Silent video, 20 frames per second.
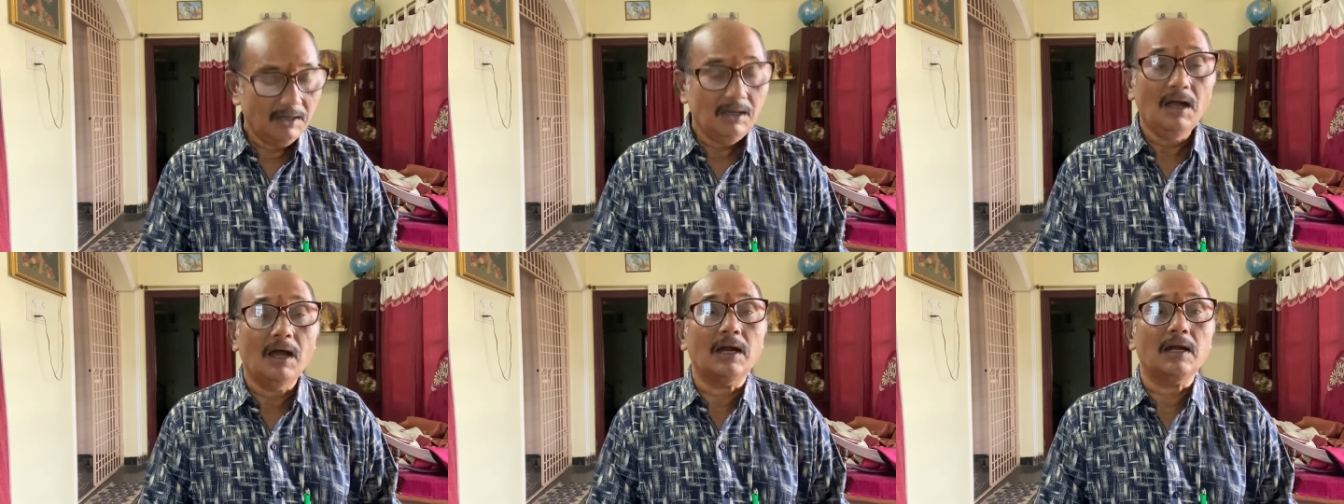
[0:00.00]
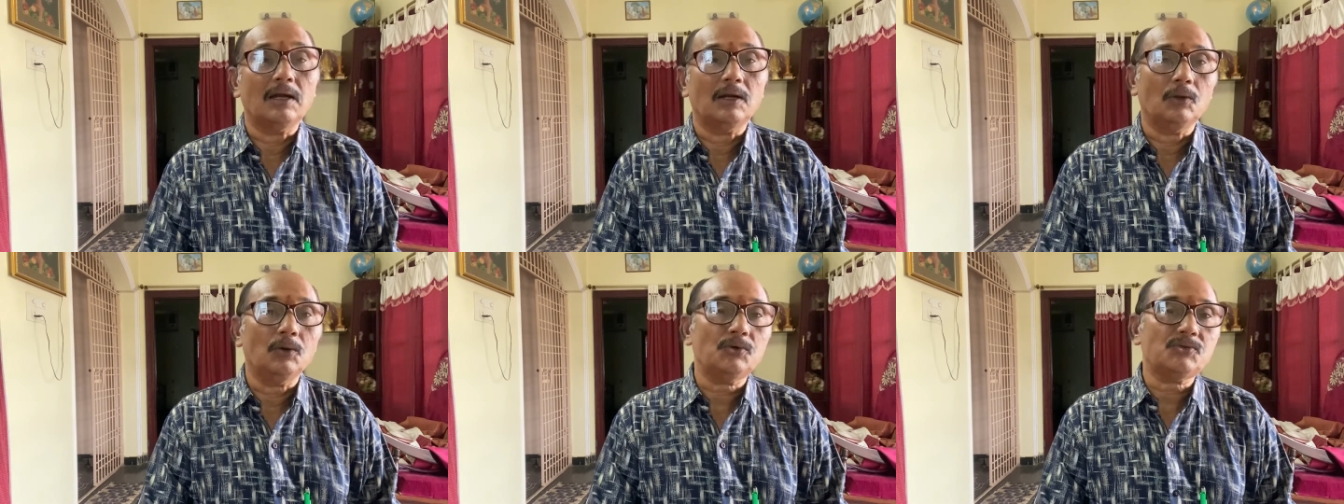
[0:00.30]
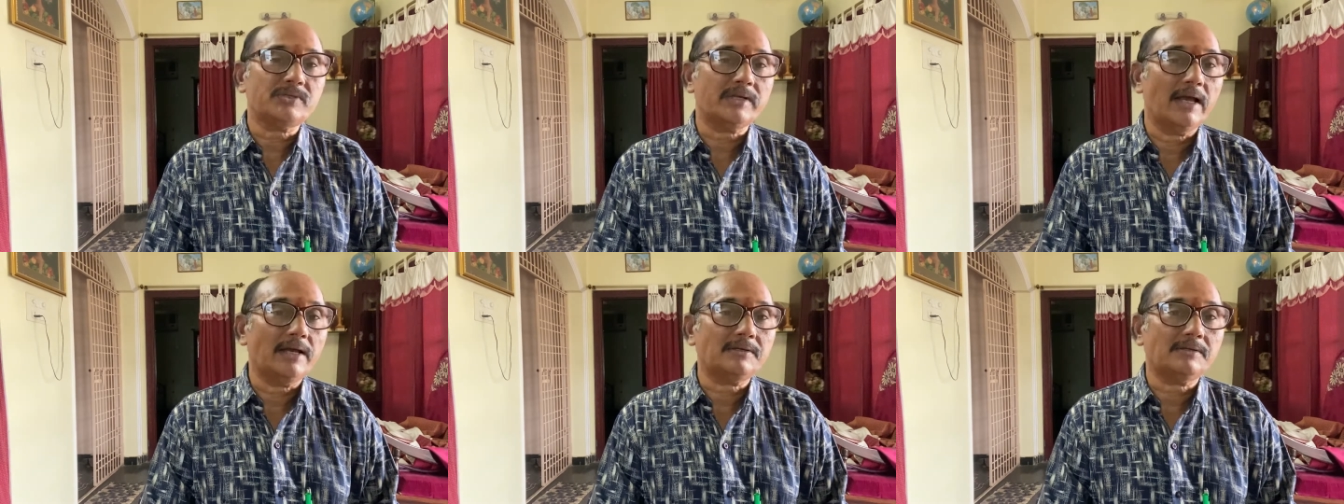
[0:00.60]
and no
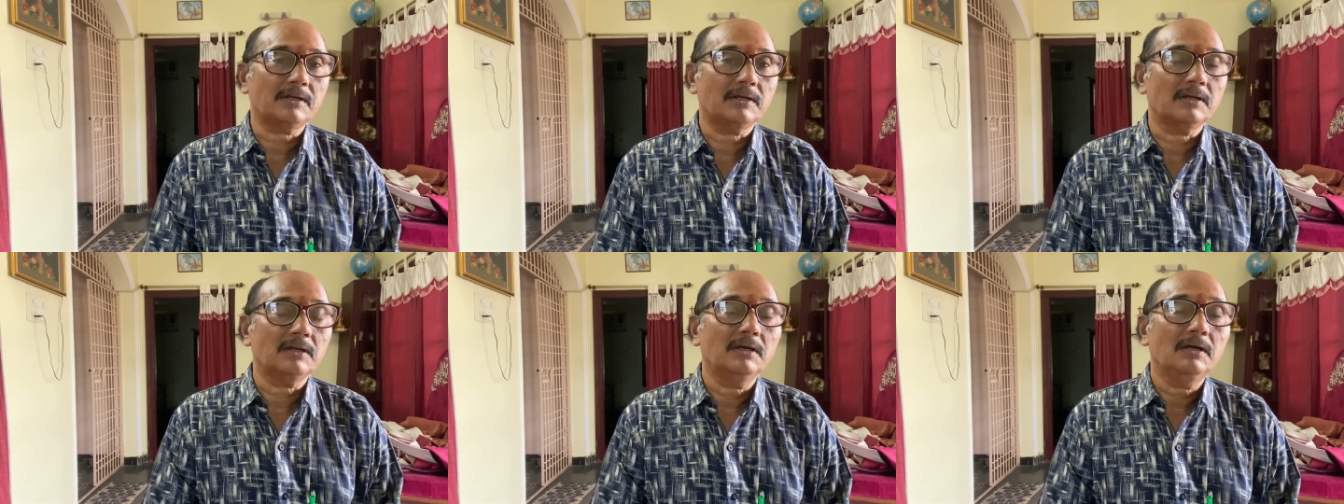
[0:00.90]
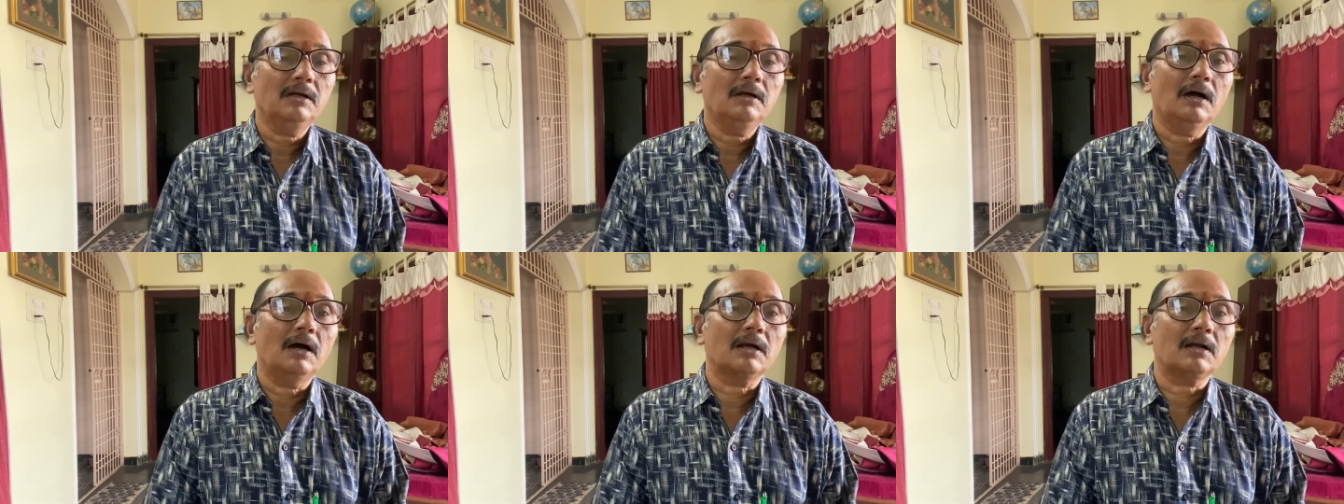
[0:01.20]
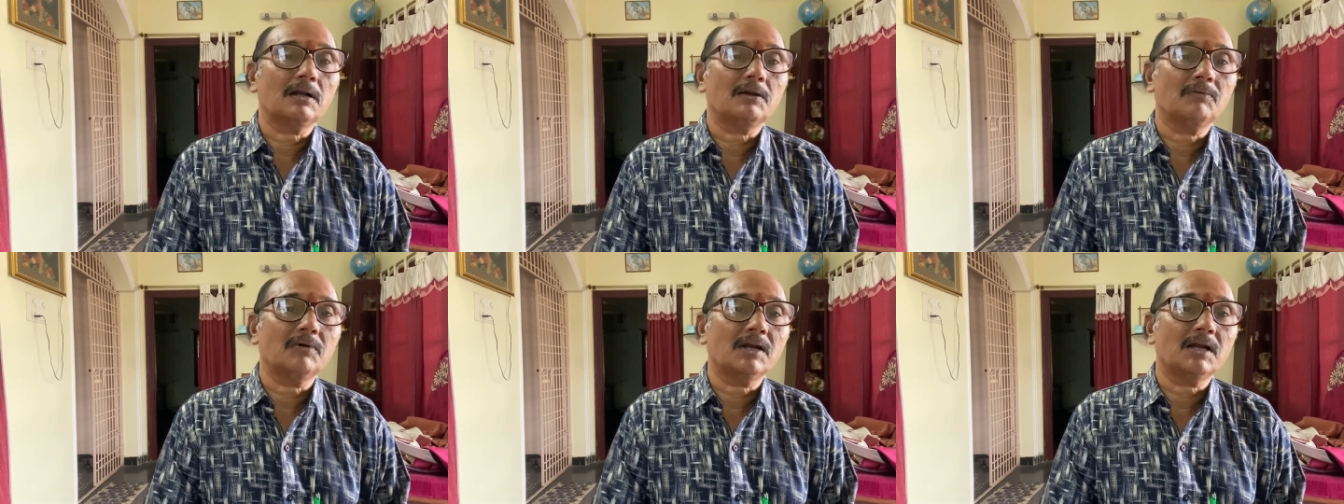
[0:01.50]
sanction
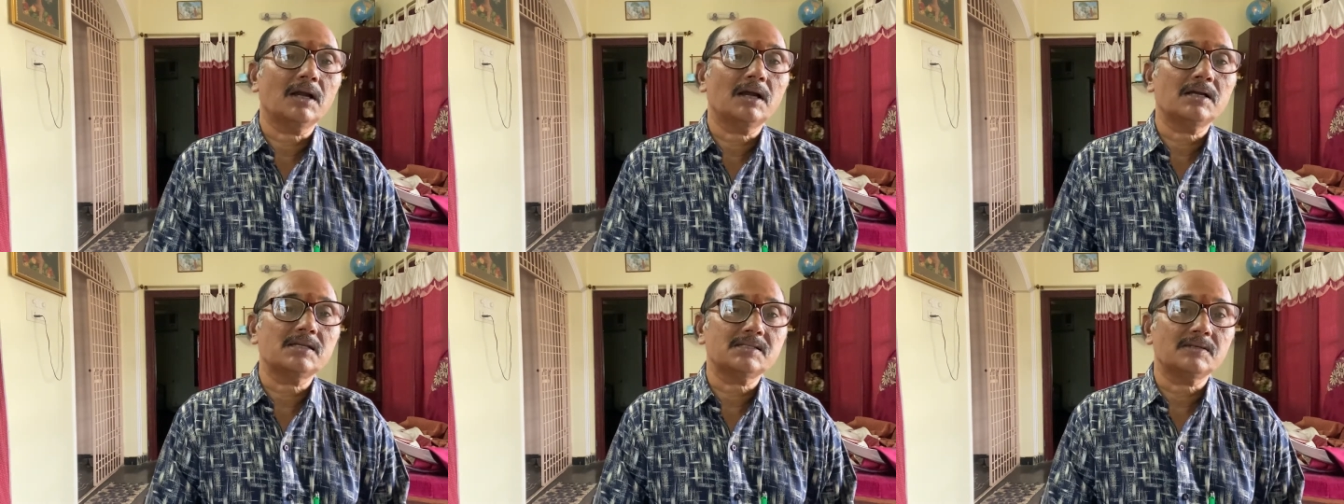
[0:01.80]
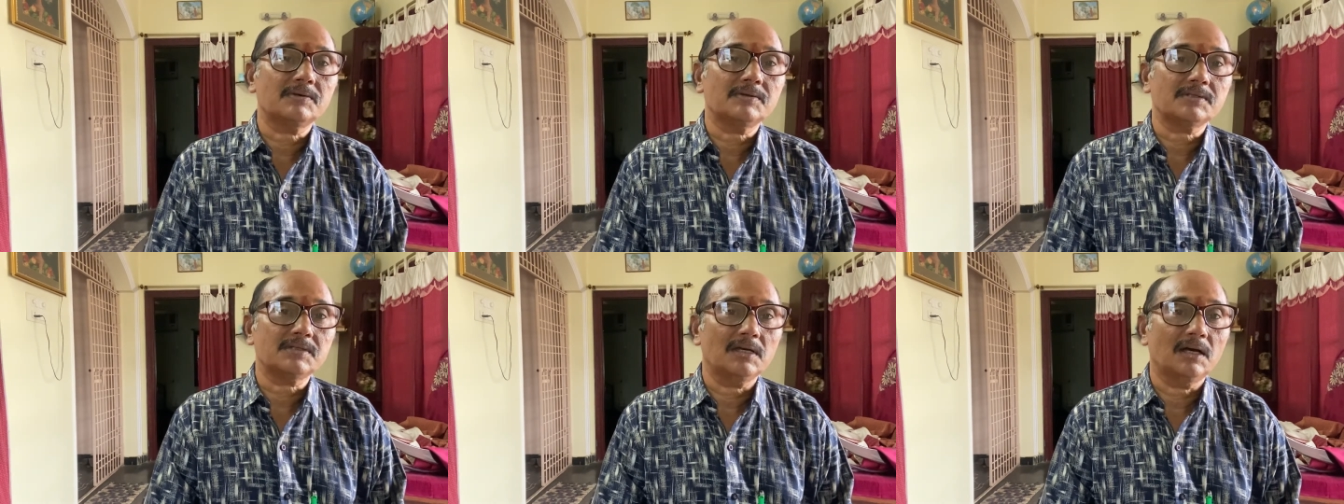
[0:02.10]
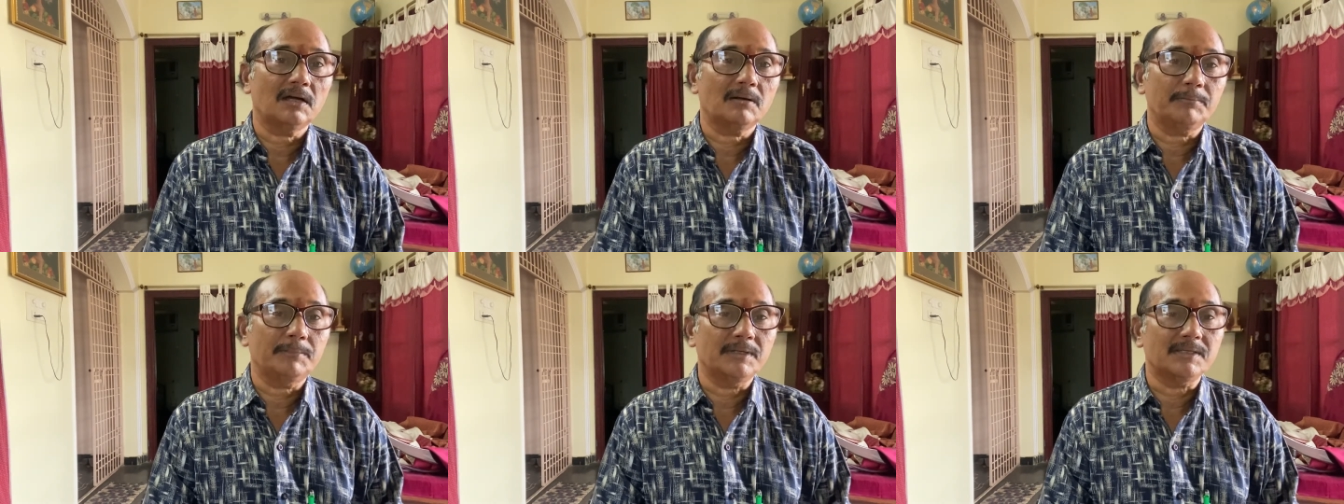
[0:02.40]
under 197
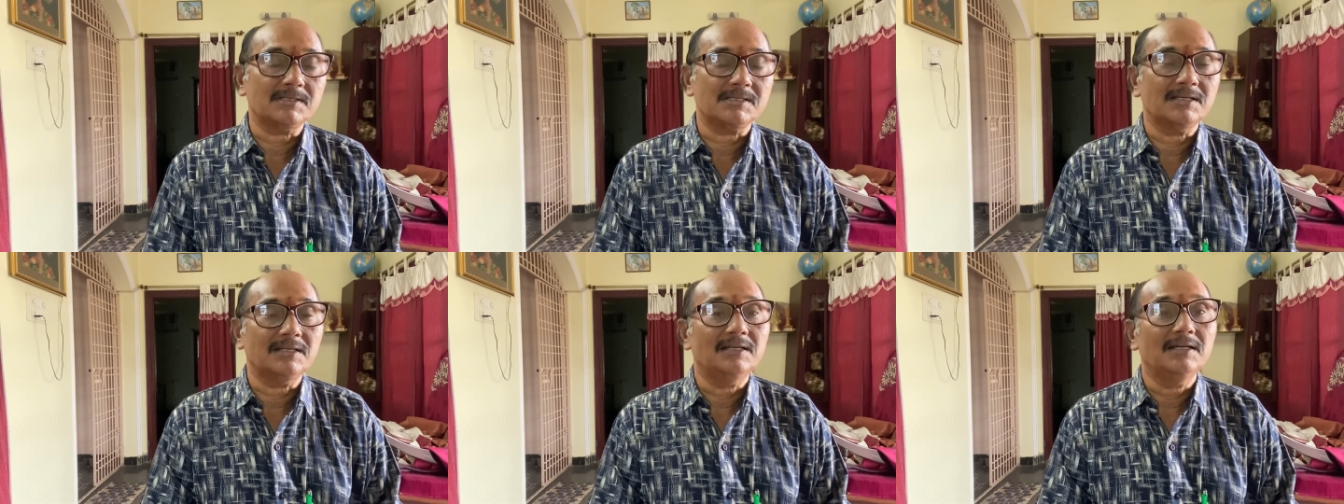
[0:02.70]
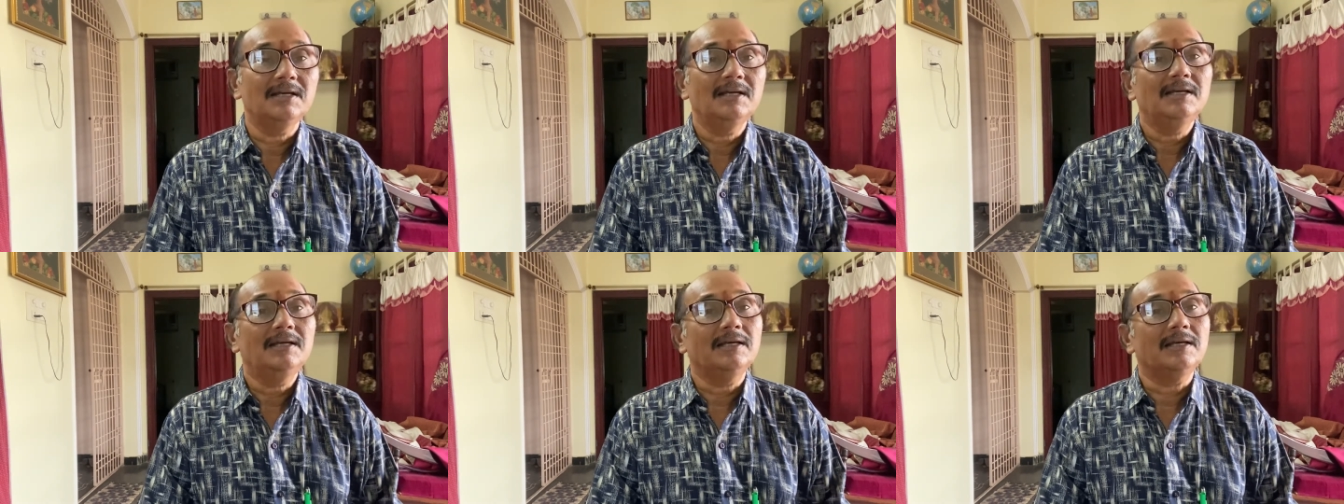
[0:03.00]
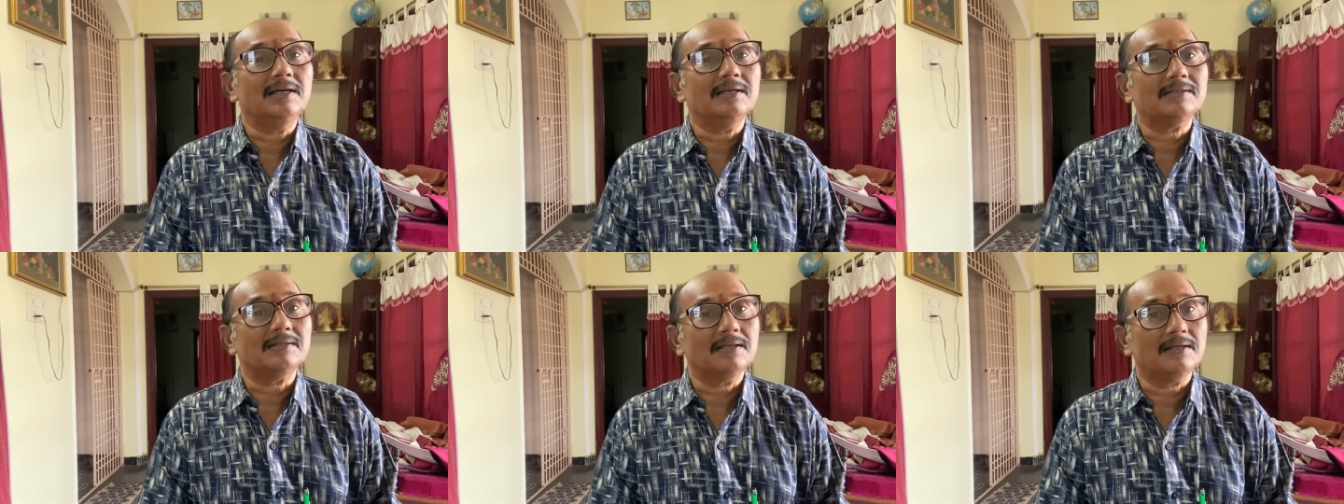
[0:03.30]
CRPC
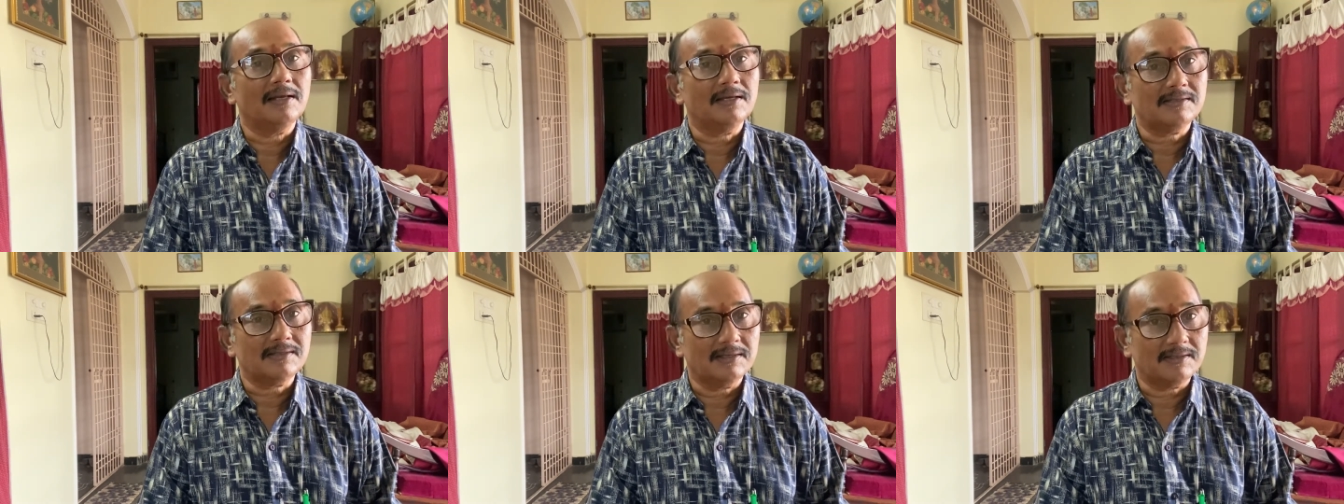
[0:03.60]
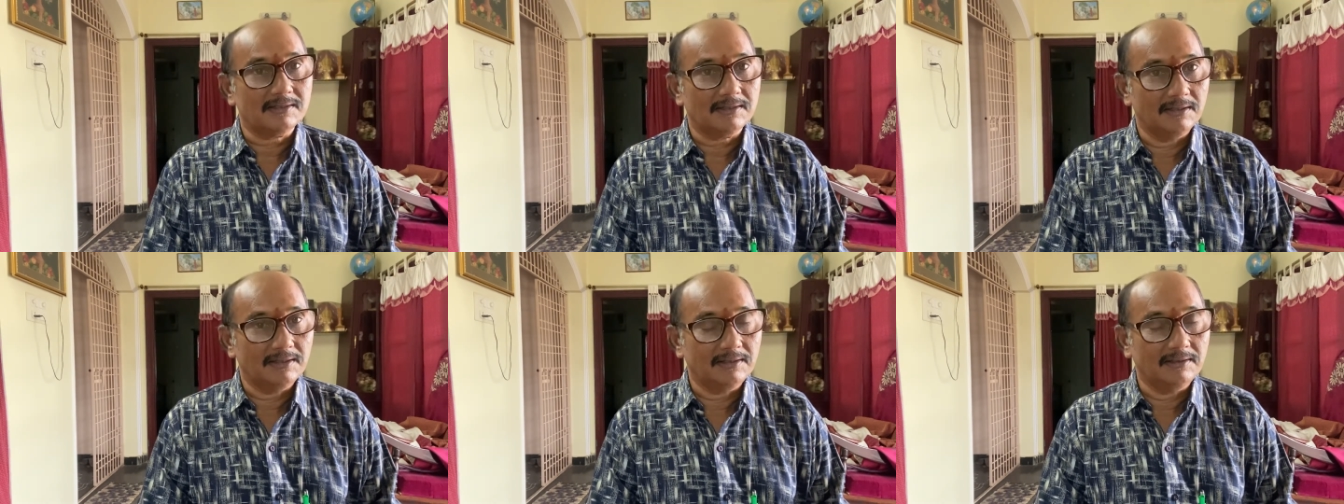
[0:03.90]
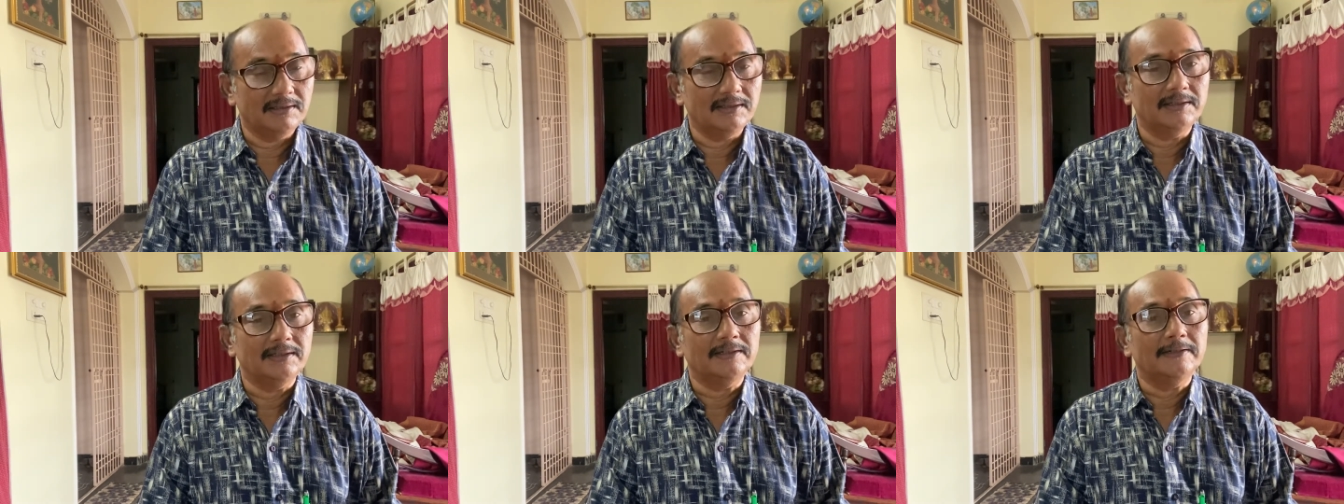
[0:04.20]
is
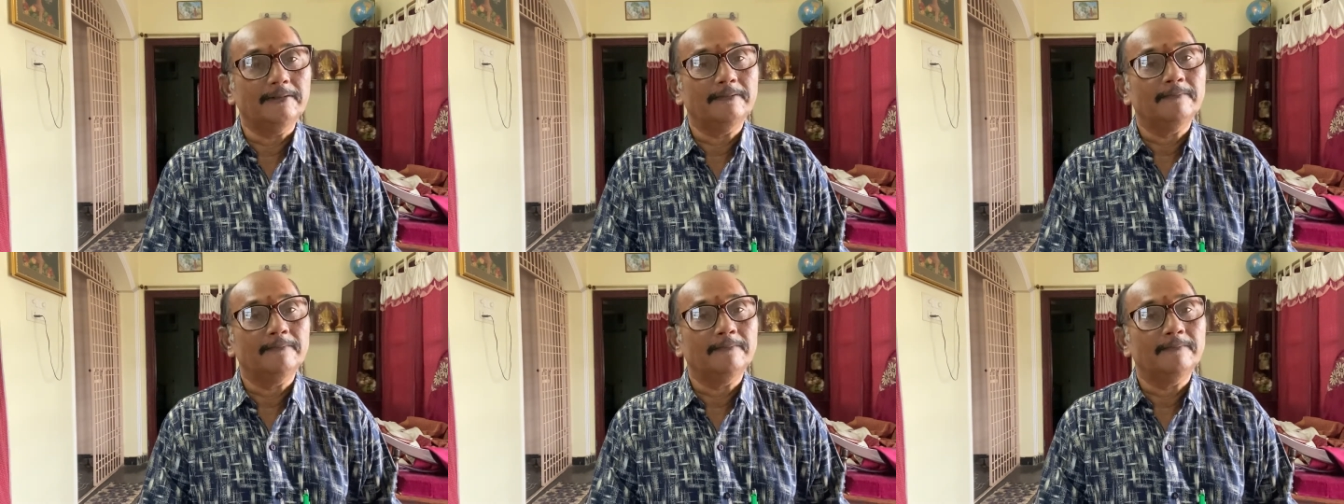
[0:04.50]
necessary